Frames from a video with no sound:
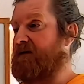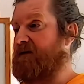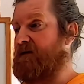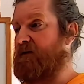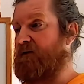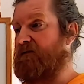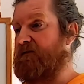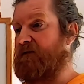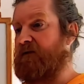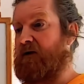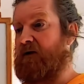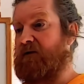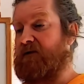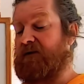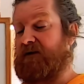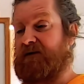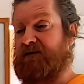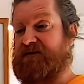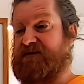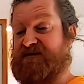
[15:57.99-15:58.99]
The overall
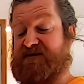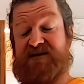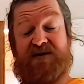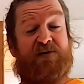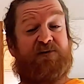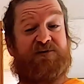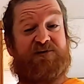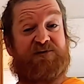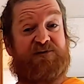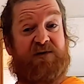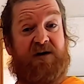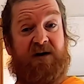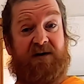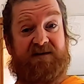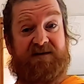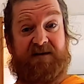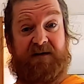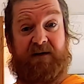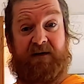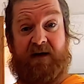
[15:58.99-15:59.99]
kind of CO2
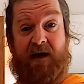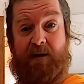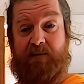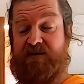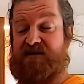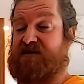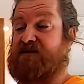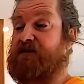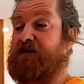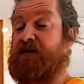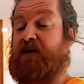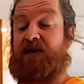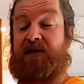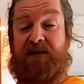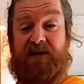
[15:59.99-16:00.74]
content in the atmosphere, the